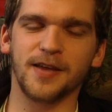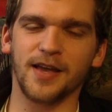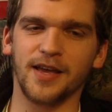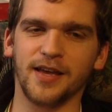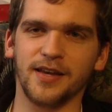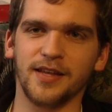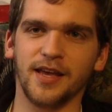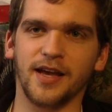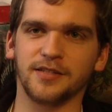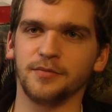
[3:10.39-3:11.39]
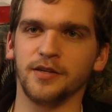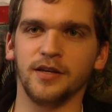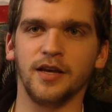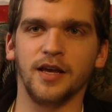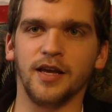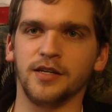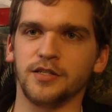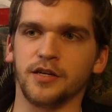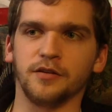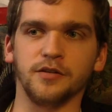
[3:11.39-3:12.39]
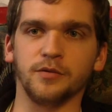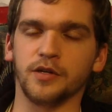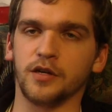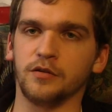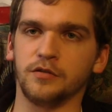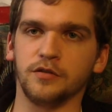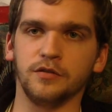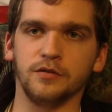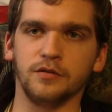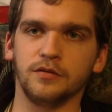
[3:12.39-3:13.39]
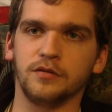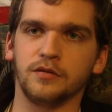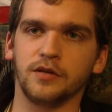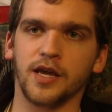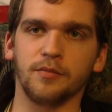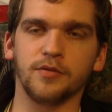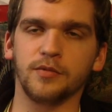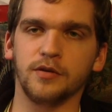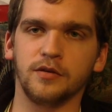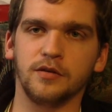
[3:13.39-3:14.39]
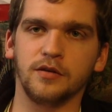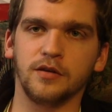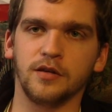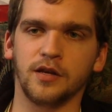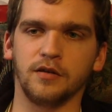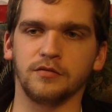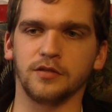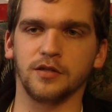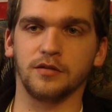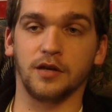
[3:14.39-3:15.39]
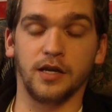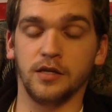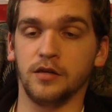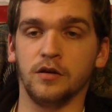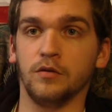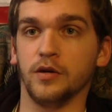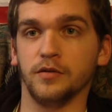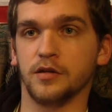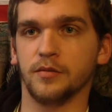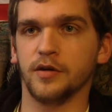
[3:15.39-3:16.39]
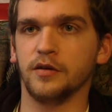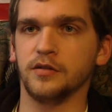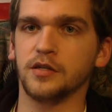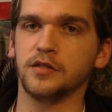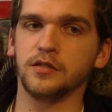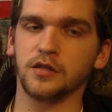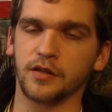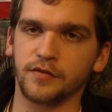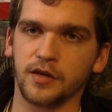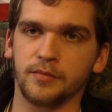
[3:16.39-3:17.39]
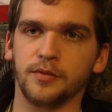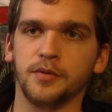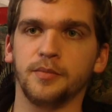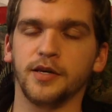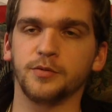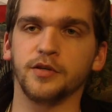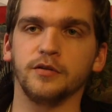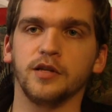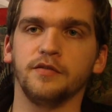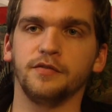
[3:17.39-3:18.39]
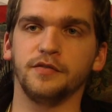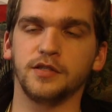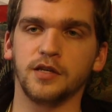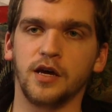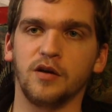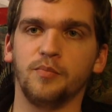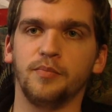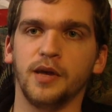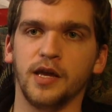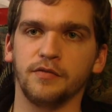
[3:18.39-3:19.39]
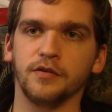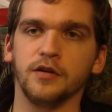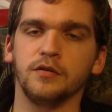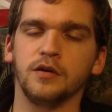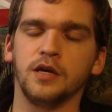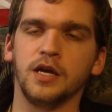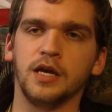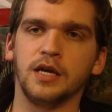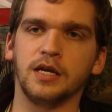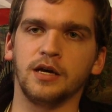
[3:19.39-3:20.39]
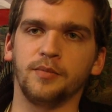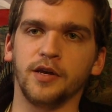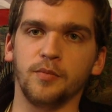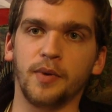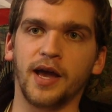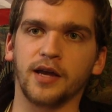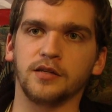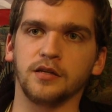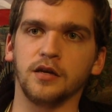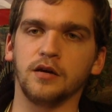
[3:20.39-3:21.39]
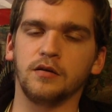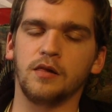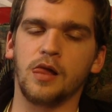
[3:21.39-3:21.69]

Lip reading: And he asked me, Chandler, do you want to go to camp with me? And I was like, I didn't know what he was talking about. And he said, Young Life Camp, it'll be the best week of your life. If it's not, I'll pay for you. I'll pay you back to go.